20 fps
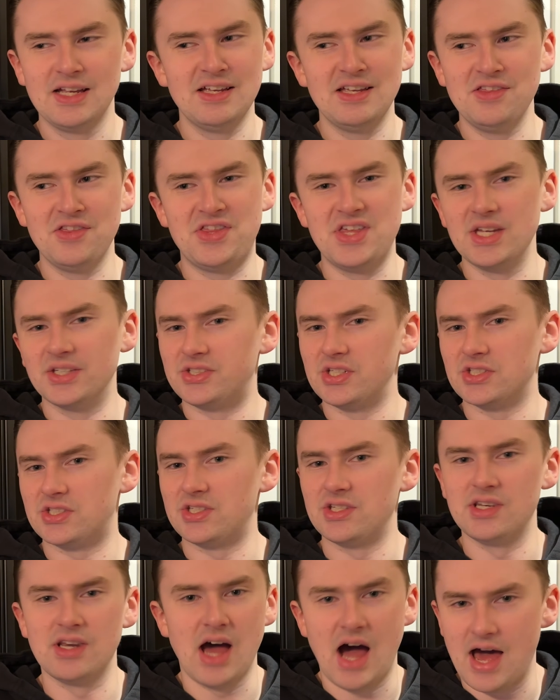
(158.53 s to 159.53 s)
this is
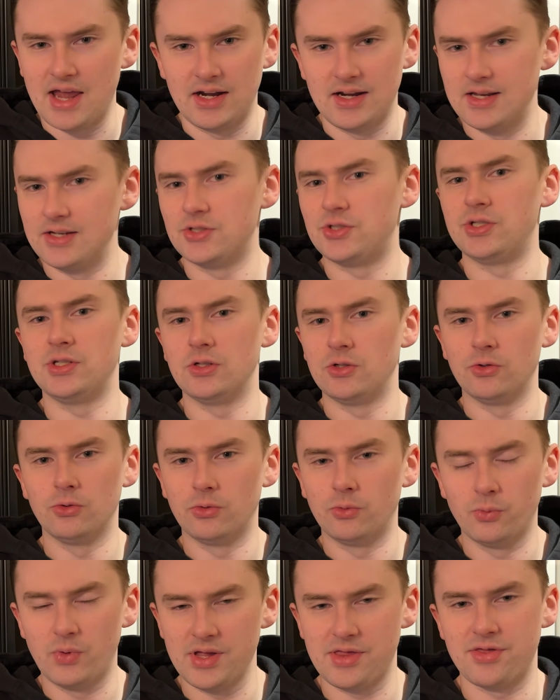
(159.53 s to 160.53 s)
not an issue
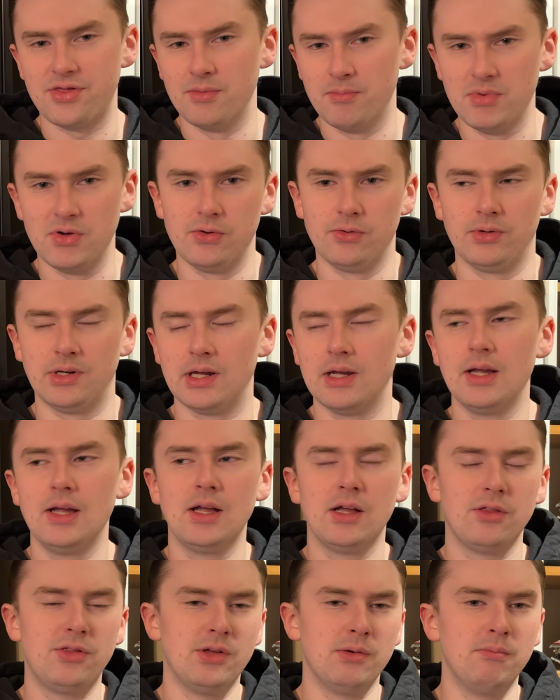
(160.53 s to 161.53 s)
with the Moon.
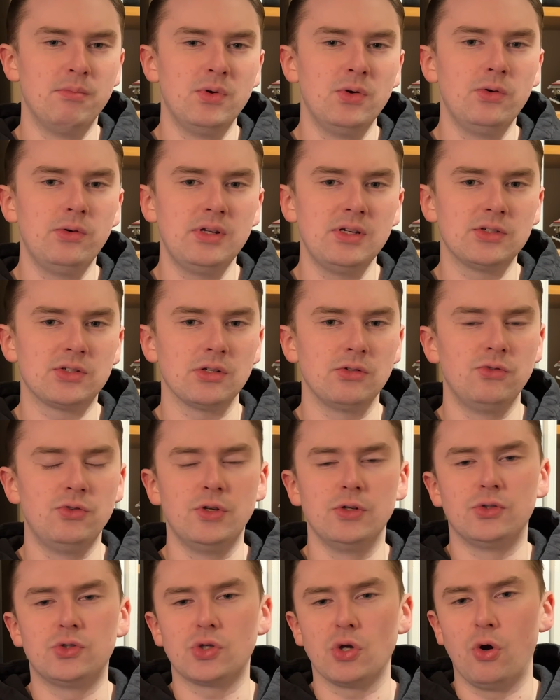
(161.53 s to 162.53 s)
The Moon is
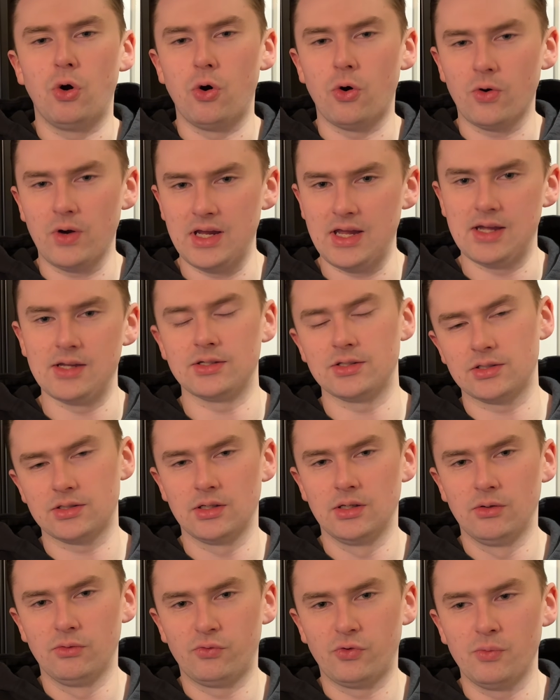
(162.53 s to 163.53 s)
notorious
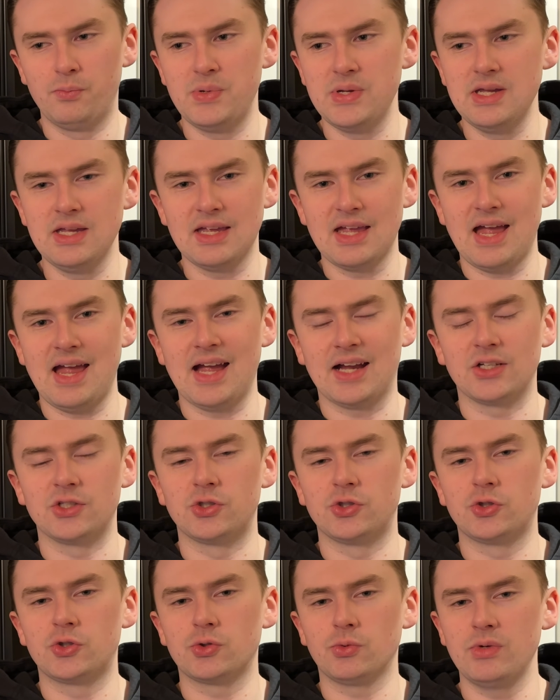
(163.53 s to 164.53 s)
for being
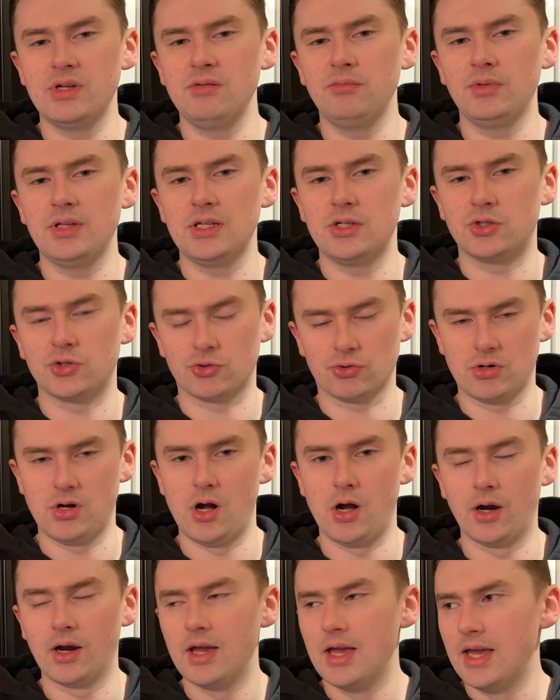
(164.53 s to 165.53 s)
extremely
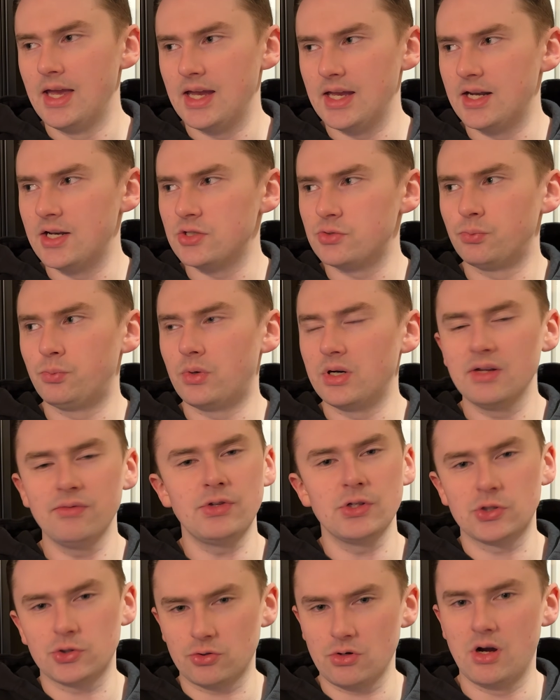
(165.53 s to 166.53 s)
strong. It is one of
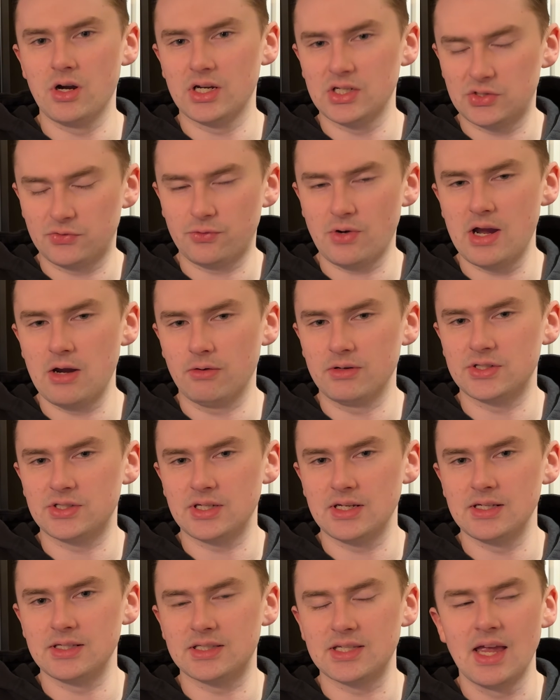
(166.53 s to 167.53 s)
the strongest
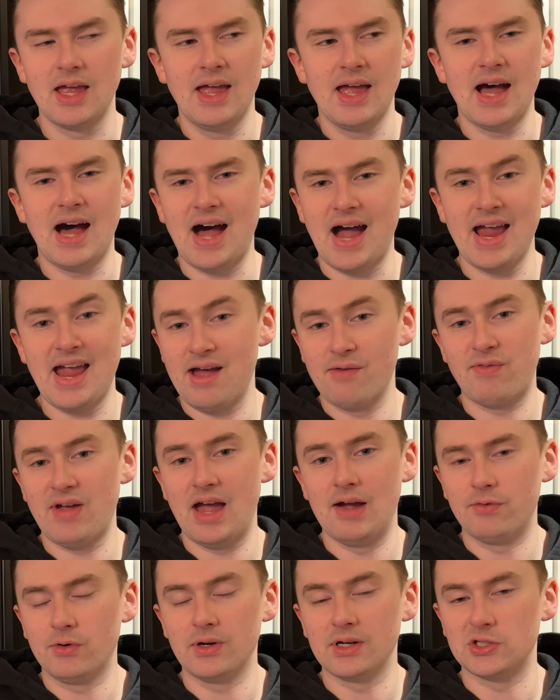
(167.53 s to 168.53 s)
fragrances I have
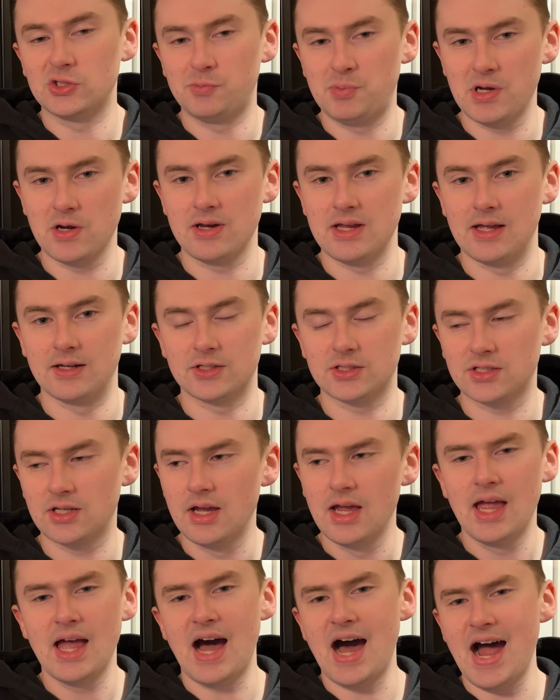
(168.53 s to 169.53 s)
ever experienced.
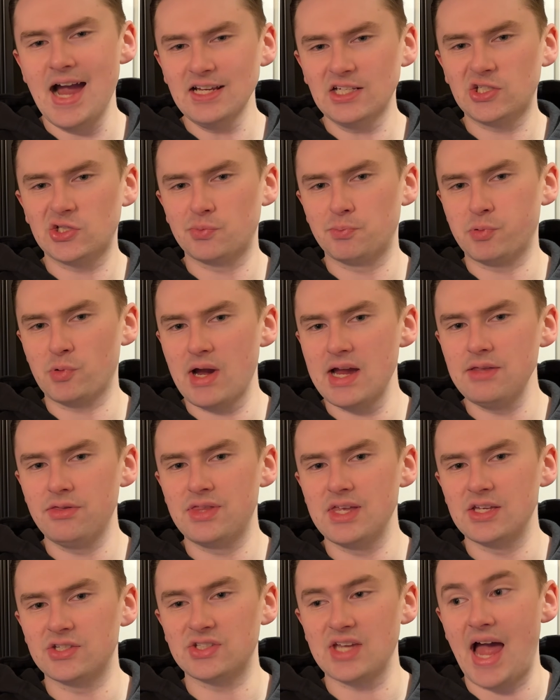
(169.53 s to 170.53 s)
I sprayed
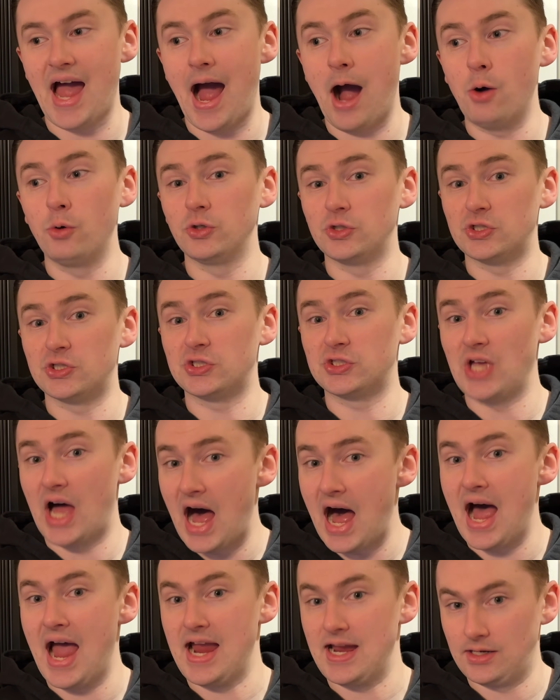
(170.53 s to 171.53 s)
this
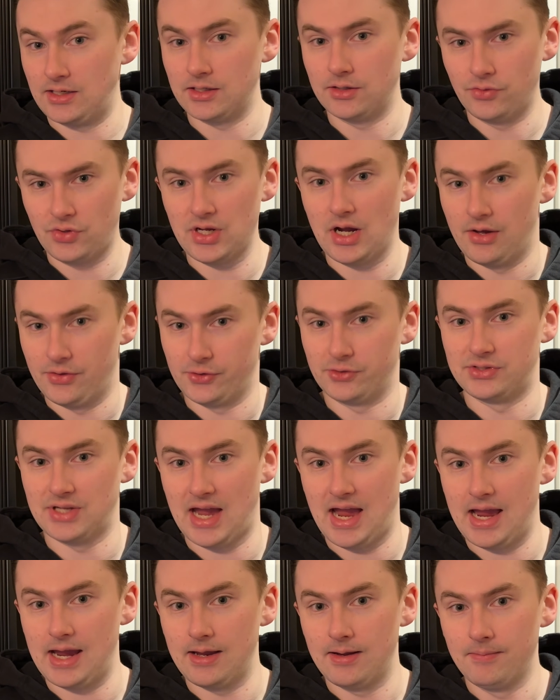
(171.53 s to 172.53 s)
outside the other
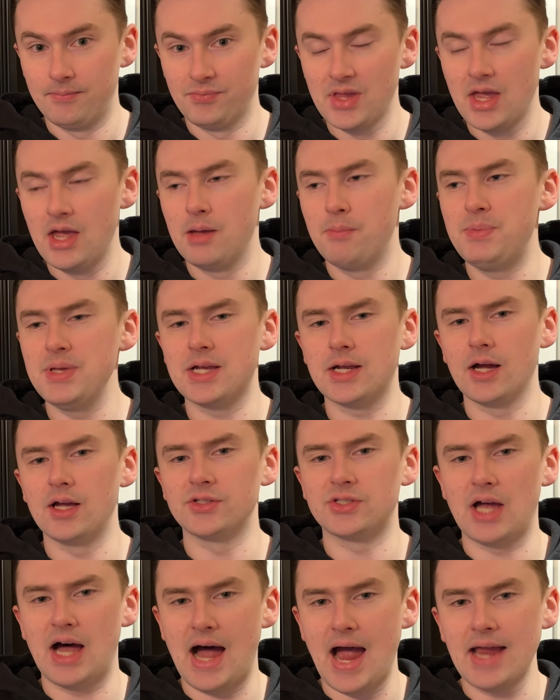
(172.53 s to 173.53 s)
day
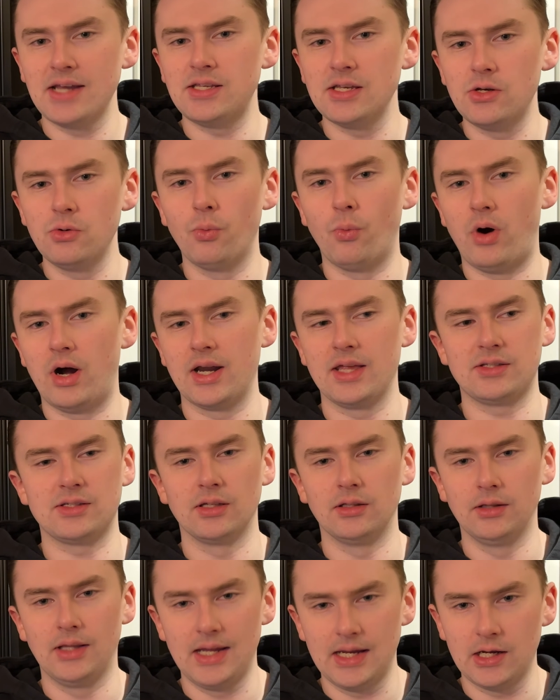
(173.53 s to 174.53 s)
because I didn't want it to
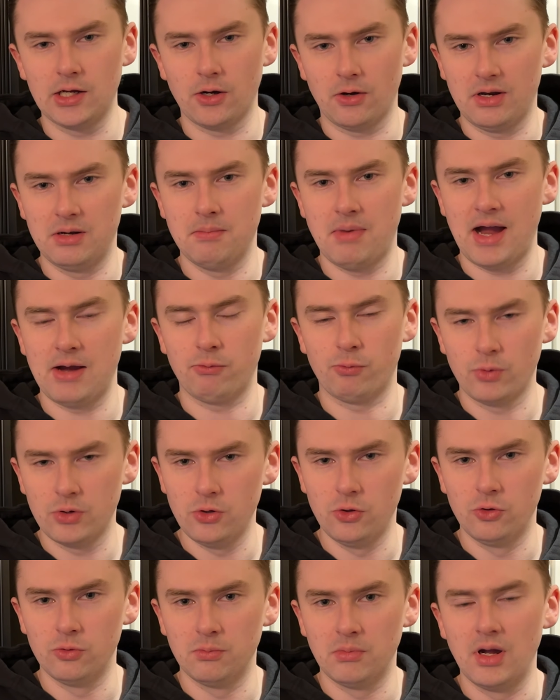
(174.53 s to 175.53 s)
linger in my
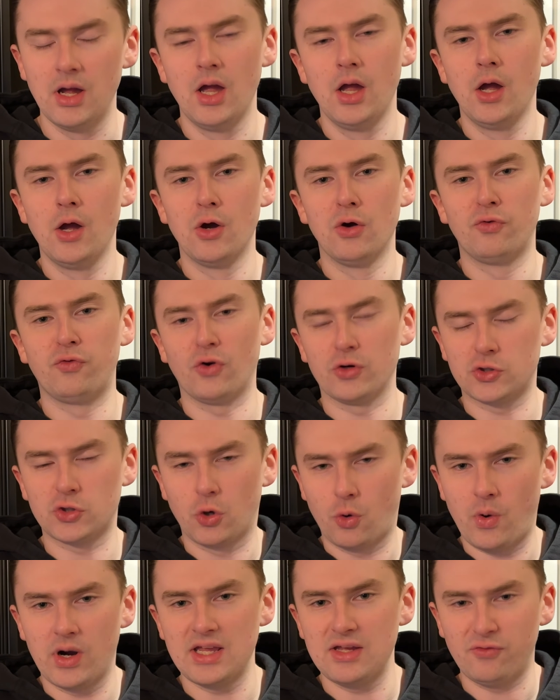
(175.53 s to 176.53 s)
room for
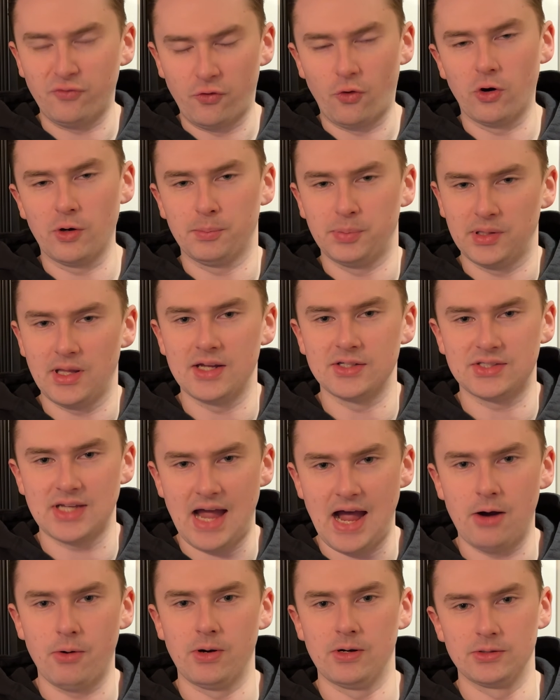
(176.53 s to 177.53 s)
24 plus
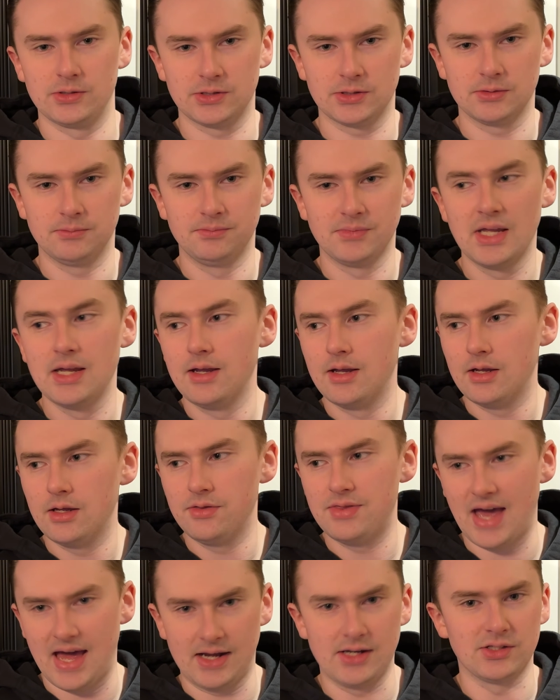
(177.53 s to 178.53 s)
hours.
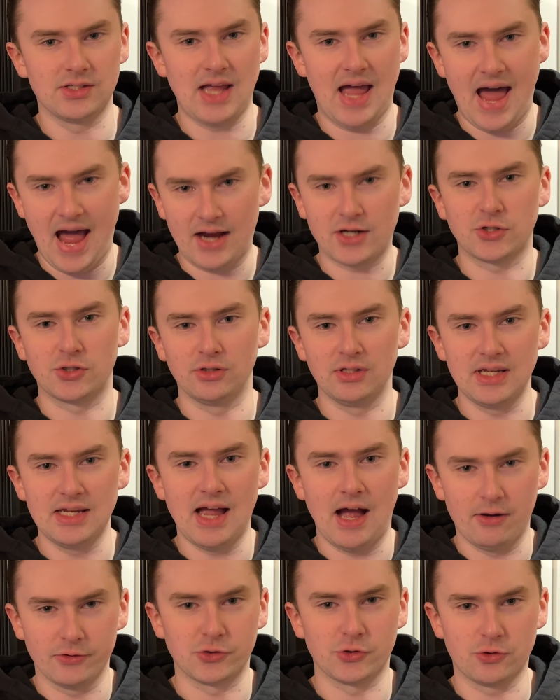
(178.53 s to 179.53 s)
That is actually
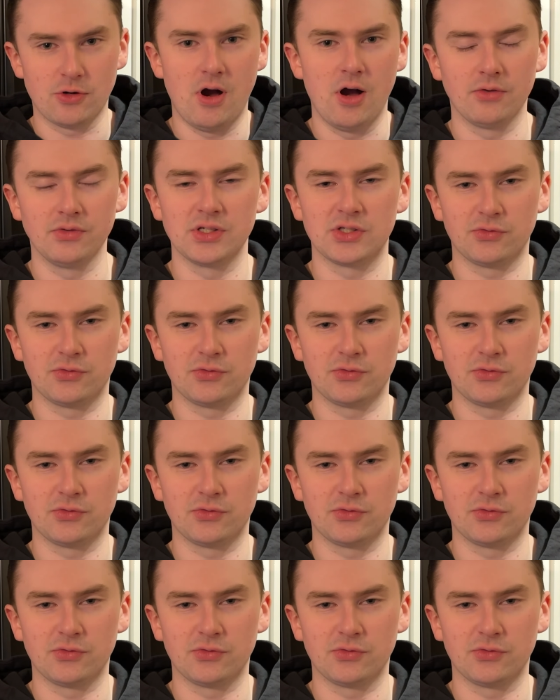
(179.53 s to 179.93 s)
how strong this